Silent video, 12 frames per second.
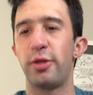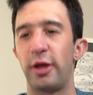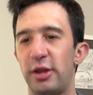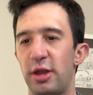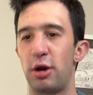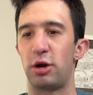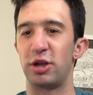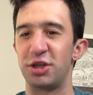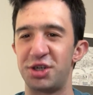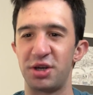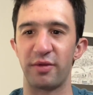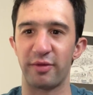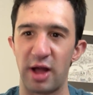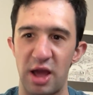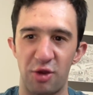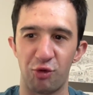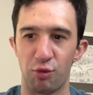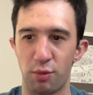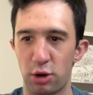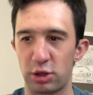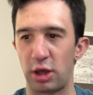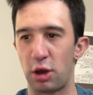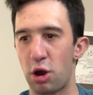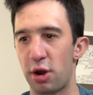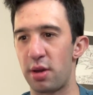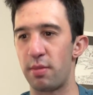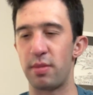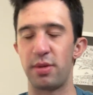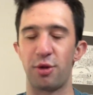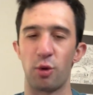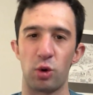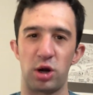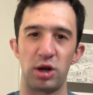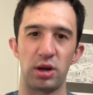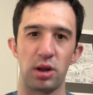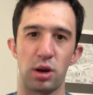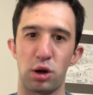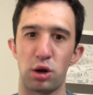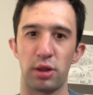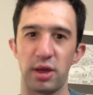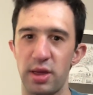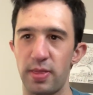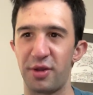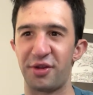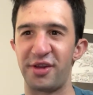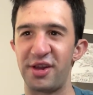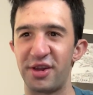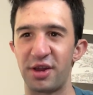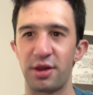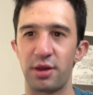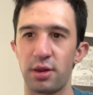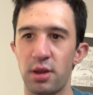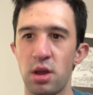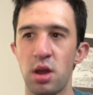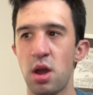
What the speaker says: like their addition of Linus Ullmark. They got him early in the season,